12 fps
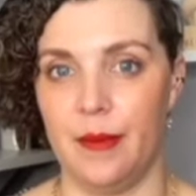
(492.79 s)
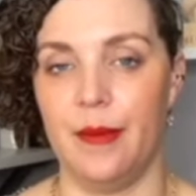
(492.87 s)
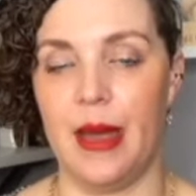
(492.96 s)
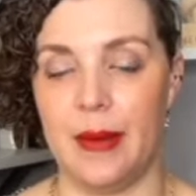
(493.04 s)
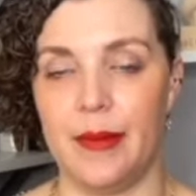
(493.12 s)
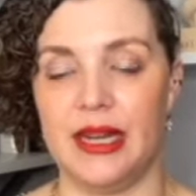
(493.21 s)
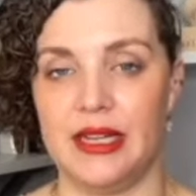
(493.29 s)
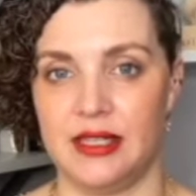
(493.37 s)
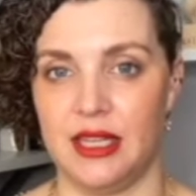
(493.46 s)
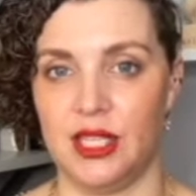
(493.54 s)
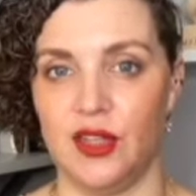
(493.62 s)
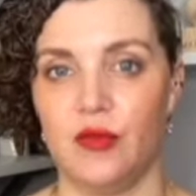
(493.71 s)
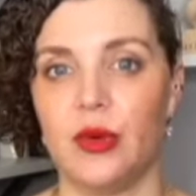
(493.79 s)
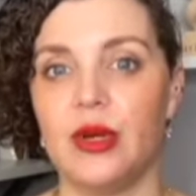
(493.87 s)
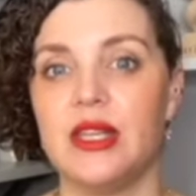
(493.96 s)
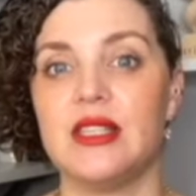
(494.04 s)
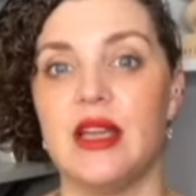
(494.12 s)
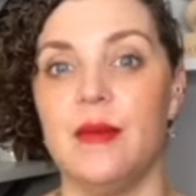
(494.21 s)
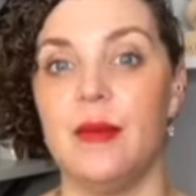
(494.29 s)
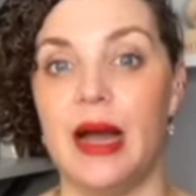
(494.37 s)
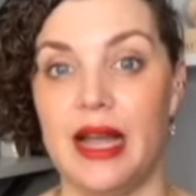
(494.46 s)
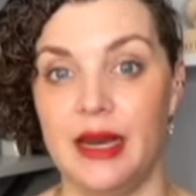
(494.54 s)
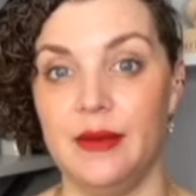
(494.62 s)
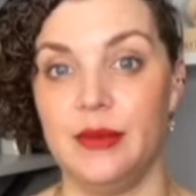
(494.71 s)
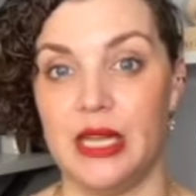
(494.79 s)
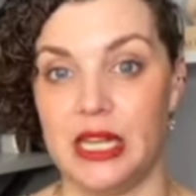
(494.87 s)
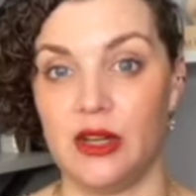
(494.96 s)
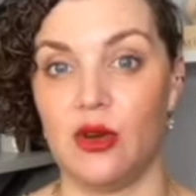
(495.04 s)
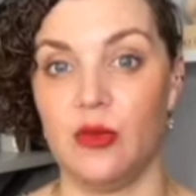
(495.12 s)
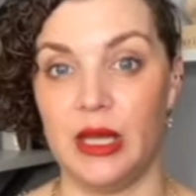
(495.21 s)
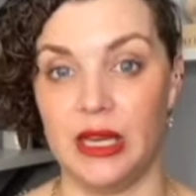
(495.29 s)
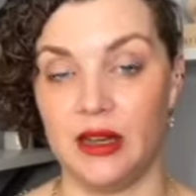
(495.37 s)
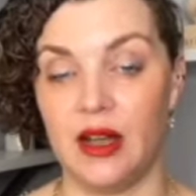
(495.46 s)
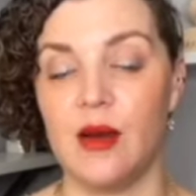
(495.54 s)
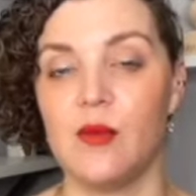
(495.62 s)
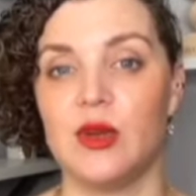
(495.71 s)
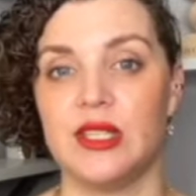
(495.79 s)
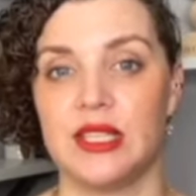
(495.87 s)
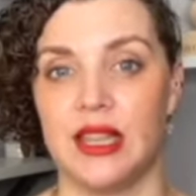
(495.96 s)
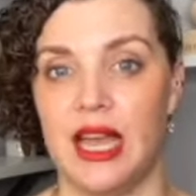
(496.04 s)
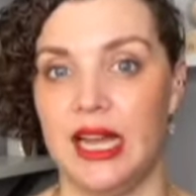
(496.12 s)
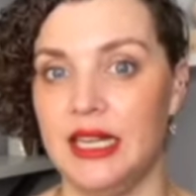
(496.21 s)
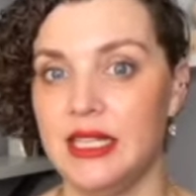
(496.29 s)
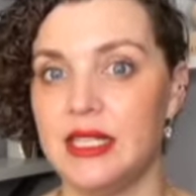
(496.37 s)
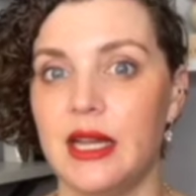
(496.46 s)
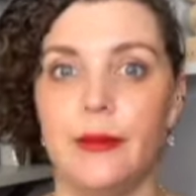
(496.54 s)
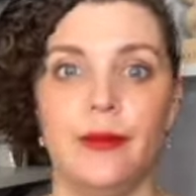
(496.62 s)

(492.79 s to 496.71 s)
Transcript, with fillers: met my incentive bonus and my take home income was less